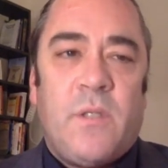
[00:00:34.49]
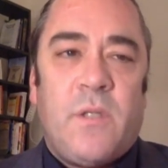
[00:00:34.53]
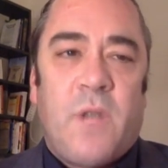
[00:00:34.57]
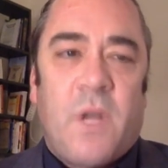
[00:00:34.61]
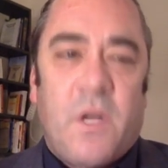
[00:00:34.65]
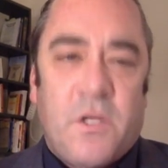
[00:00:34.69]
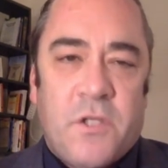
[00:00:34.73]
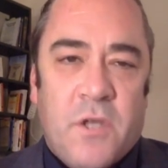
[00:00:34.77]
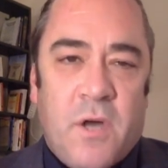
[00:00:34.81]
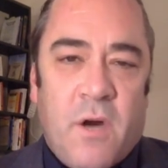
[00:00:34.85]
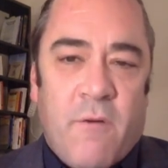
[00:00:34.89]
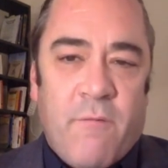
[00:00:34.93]
The
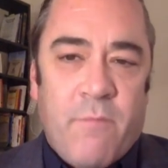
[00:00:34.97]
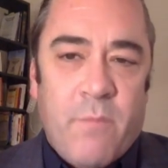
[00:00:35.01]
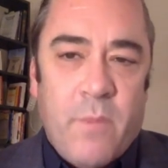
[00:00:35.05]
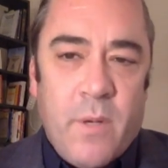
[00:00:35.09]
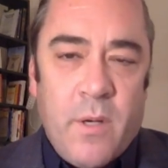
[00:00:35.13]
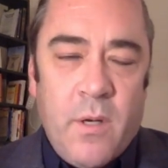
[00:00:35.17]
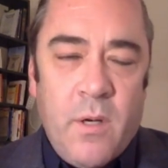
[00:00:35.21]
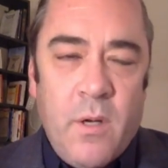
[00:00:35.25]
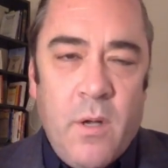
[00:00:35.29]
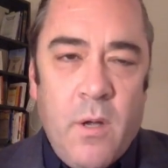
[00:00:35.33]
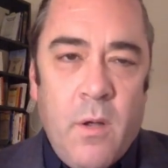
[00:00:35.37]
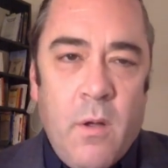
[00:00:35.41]
Dutch
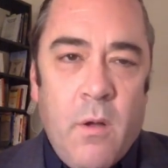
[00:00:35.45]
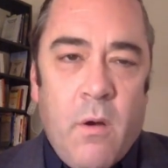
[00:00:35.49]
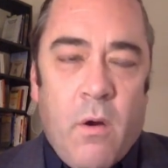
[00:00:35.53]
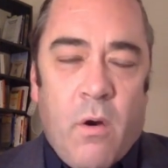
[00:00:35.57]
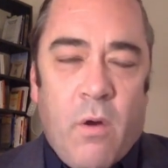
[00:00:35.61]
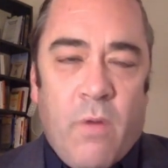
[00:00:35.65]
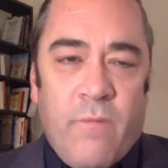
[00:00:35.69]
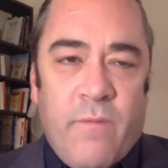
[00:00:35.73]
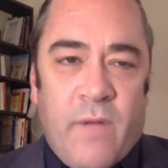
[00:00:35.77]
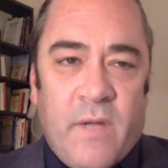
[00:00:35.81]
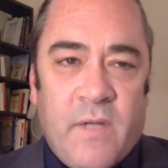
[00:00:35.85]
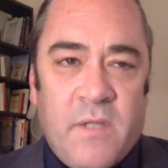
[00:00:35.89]
government
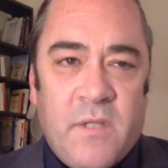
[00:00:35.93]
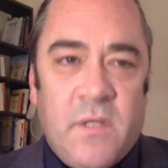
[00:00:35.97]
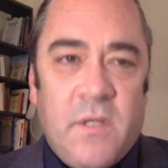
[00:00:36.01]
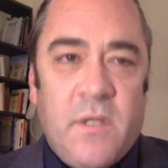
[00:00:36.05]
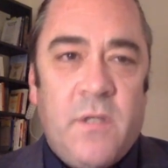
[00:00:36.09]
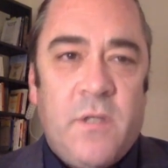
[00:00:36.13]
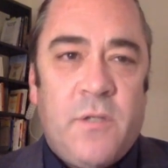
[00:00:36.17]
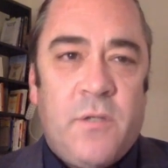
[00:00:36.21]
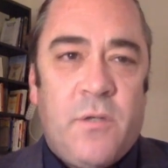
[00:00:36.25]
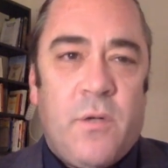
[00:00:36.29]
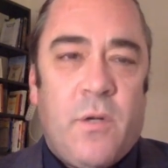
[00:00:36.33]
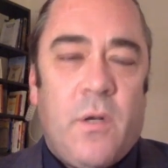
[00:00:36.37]
are
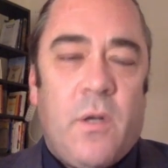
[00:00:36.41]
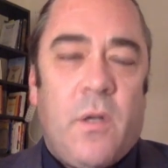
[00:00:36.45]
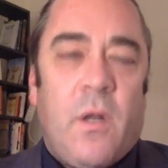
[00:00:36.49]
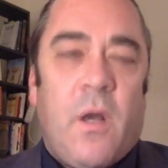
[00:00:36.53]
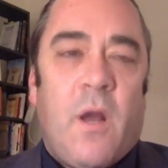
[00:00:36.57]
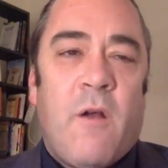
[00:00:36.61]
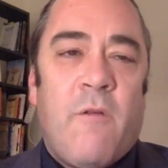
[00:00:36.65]
invested into it.